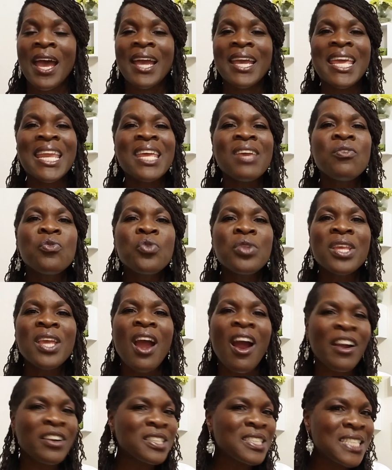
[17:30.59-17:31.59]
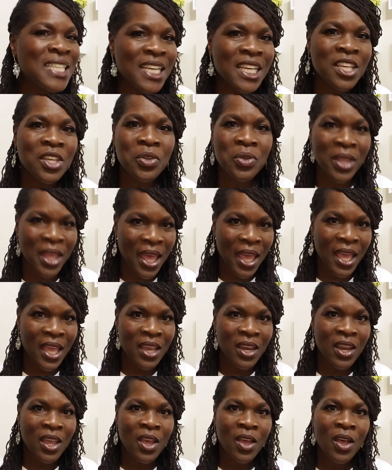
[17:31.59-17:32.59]
I can't even really
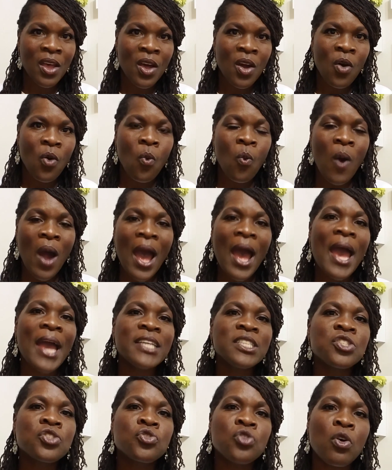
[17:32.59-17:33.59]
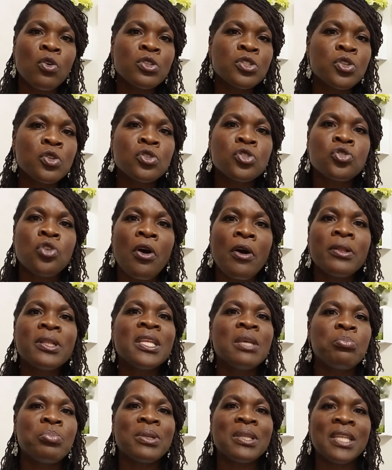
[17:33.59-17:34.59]
articulate why I so
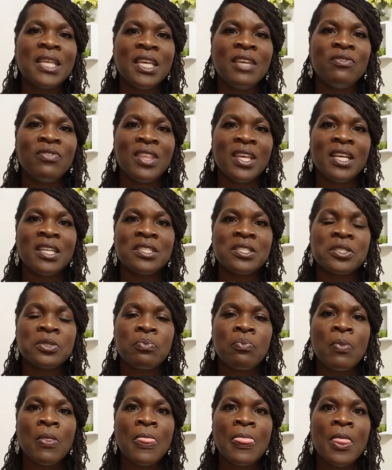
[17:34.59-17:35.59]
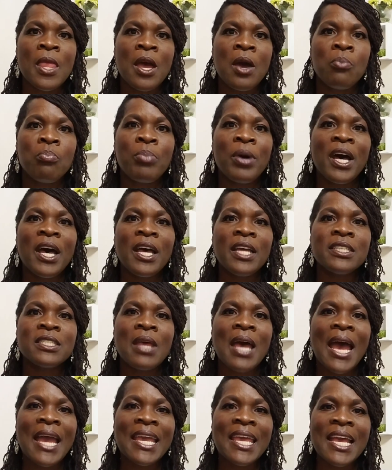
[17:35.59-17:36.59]
strongly believe this. But
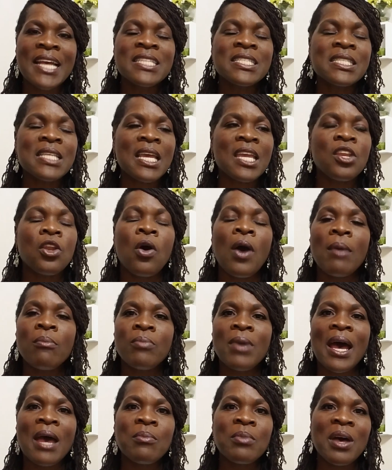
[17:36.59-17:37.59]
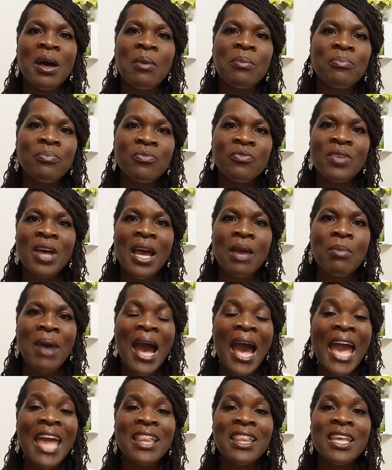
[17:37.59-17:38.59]
I guess, you know, I'm
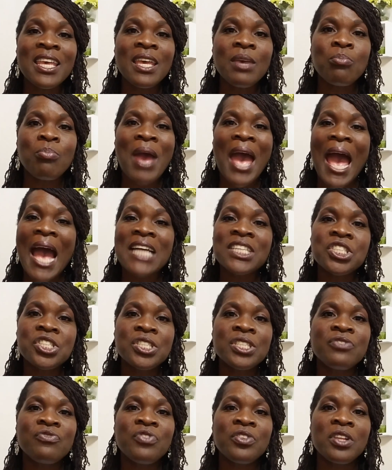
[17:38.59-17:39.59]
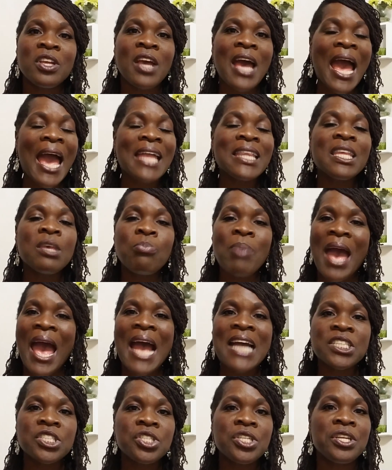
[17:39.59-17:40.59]
highly passionate, feeling highly
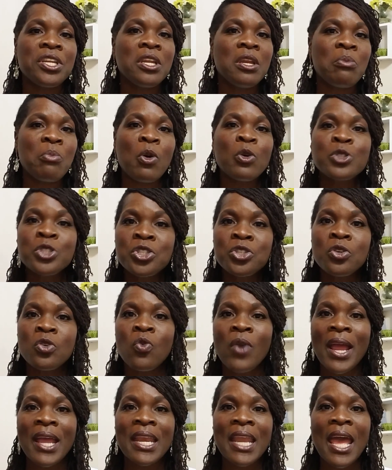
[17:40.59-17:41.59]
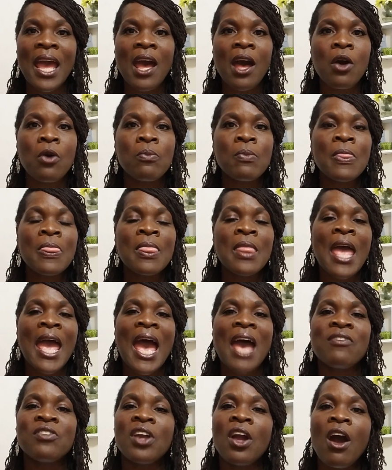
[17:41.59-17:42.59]
passionate and emotional right now,
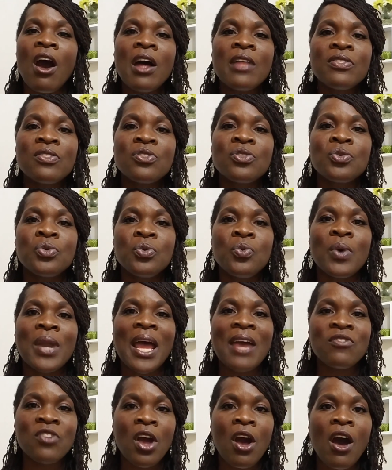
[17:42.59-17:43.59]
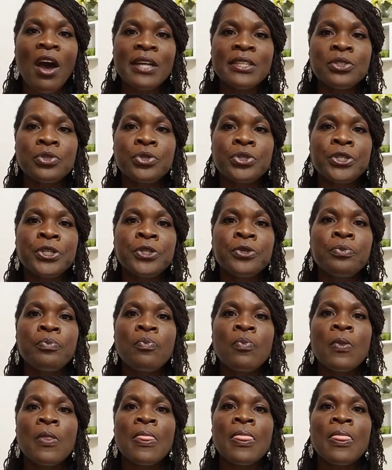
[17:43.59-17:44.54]
having gone through what I've gone through.